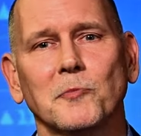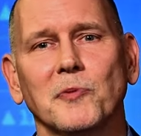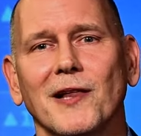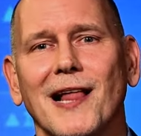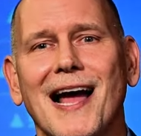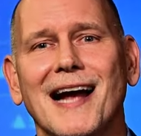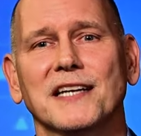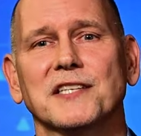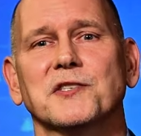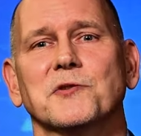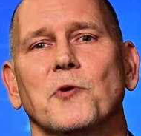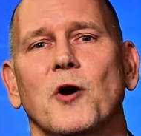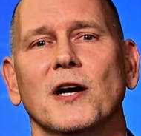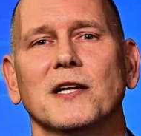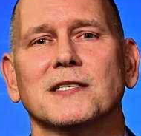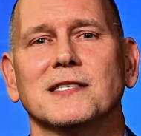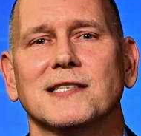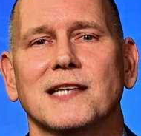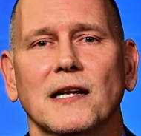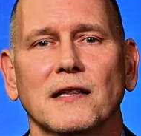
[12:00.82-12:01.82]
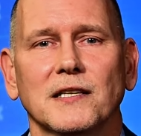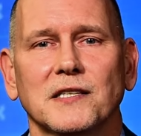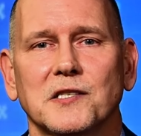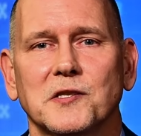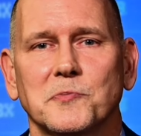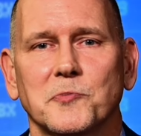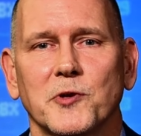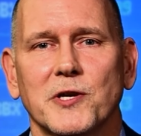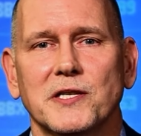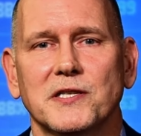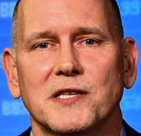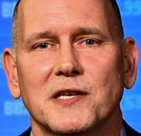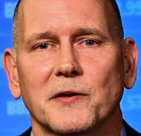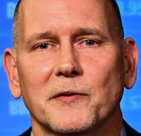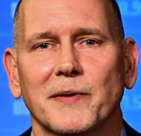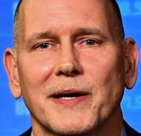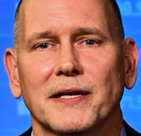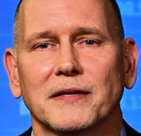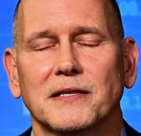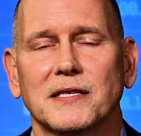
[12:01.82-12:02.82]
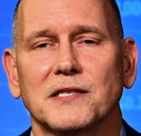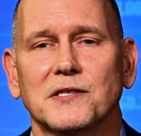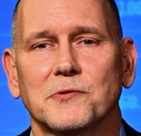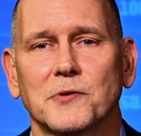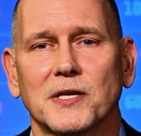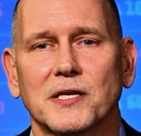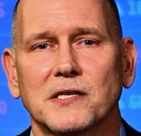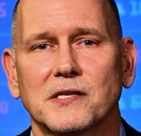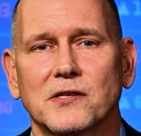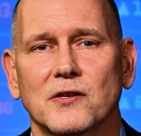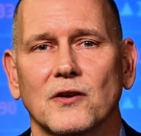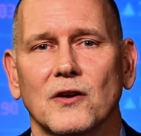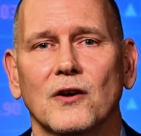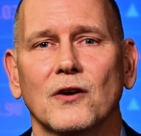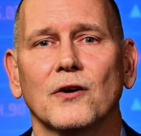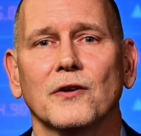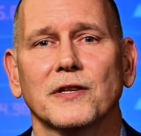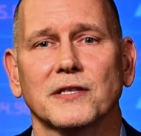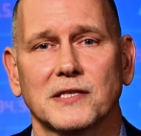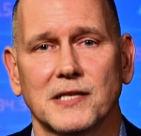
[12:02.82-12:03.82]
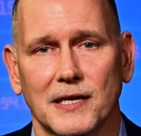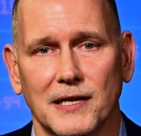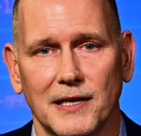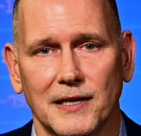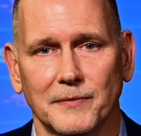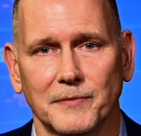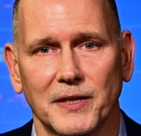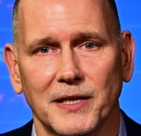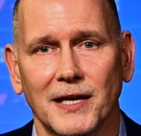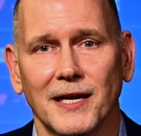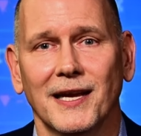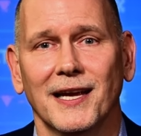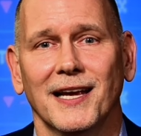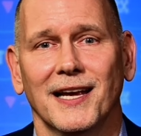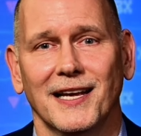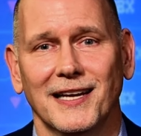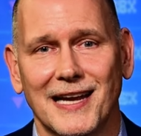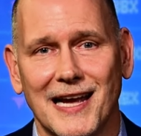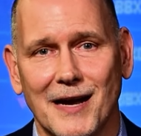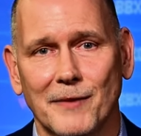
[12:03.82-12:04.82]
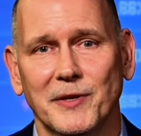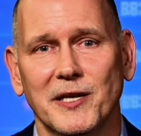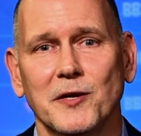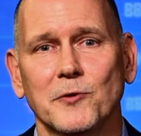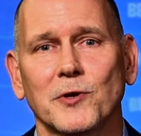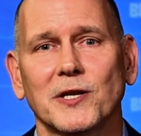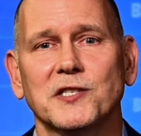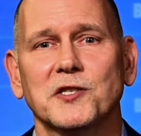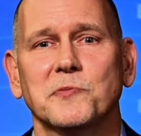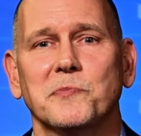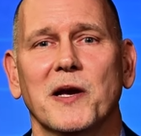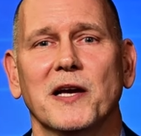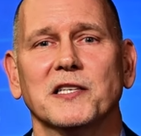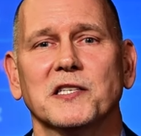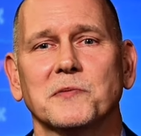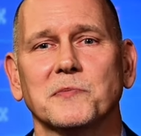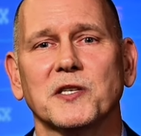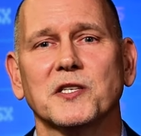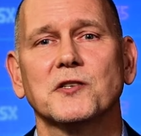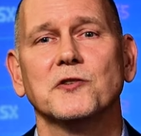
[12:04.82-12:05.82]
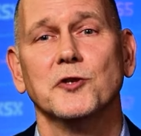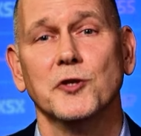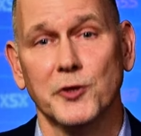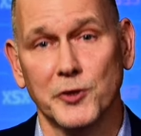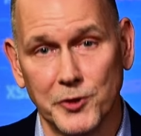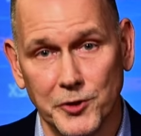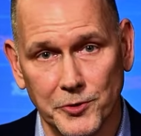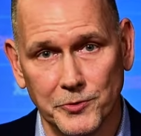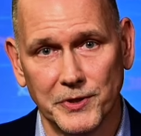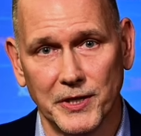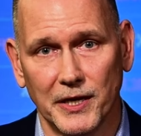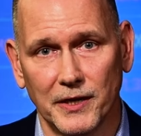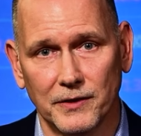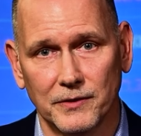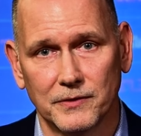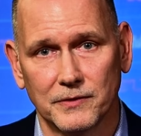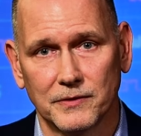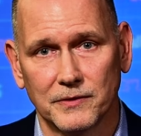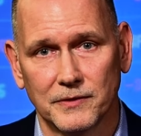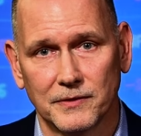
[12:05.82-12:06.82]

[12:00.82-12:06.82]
black swan zealots preaching about these risks all the time. And how many rich pessimists do you know?